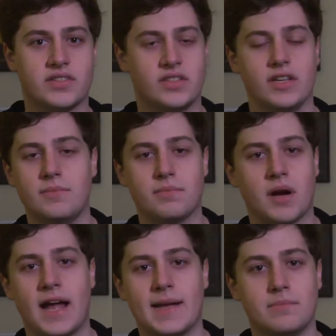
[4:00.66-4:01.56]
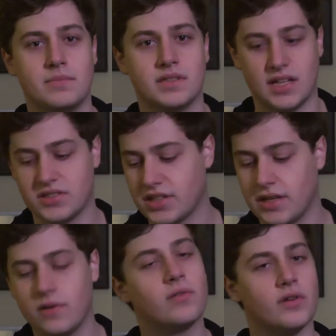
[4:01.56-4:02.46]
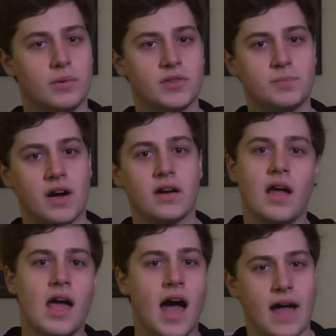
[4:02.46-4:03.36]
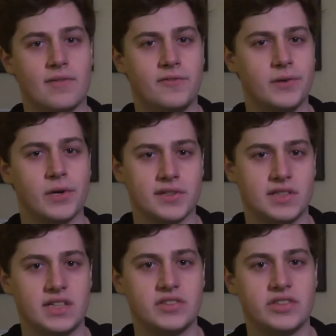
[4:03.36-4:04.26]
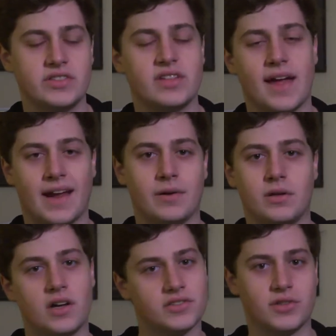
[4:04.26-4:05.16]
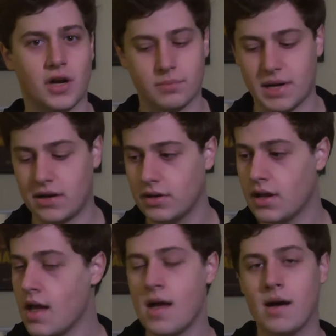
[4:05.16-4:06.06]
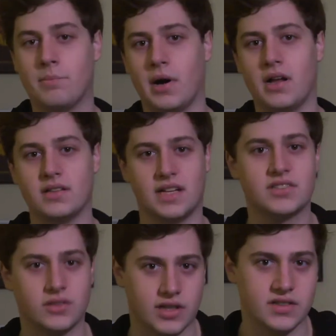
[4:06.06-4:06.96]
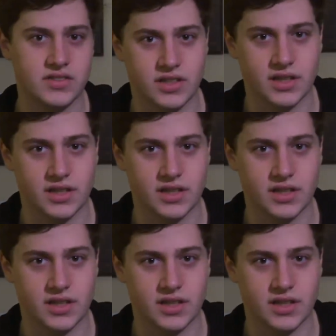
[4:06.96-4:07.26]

Cine Prime lens kit for the most part. I have a few other lenses that I will also talk about, but let's look into the